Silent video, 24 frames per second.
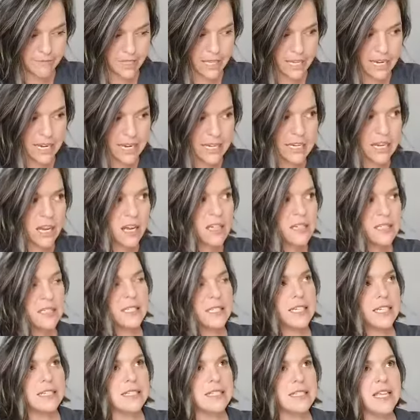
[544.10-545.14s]

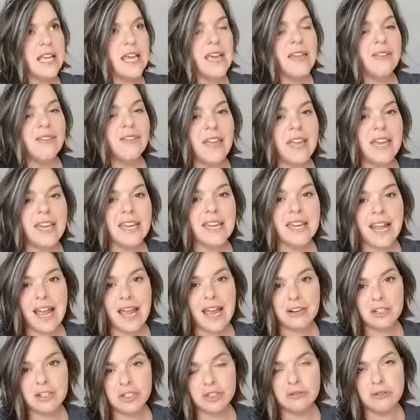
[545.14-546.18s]
antioxidants, they can
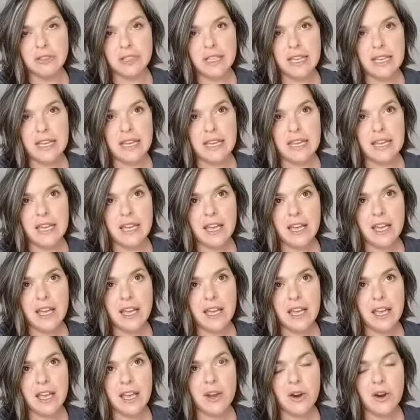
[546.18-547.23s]
actually
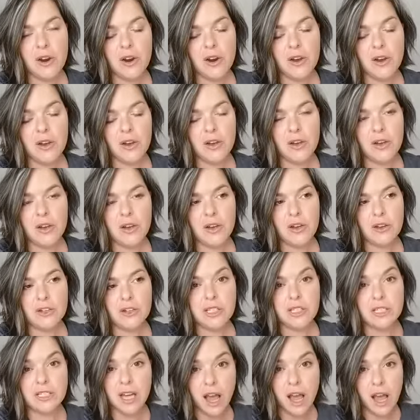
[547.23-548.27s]

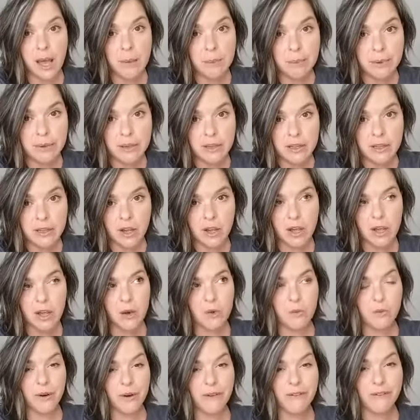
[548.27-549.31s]
stop,
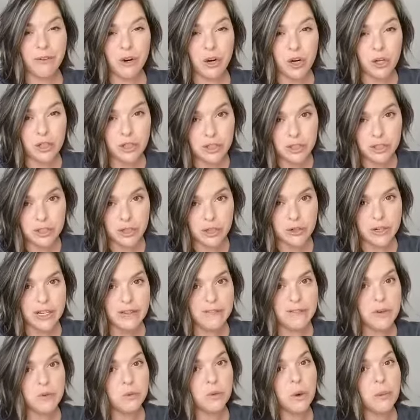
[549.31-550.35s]
reverse, or
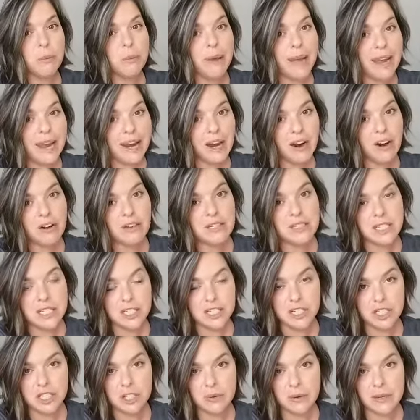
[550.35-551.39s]
even repair
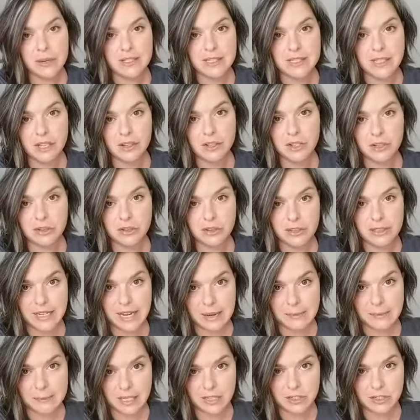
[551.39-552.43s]
tissue and cellular
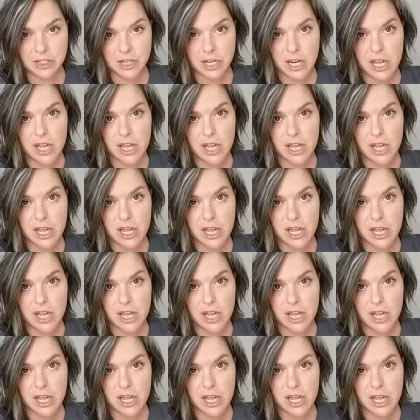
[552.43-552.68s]
damage.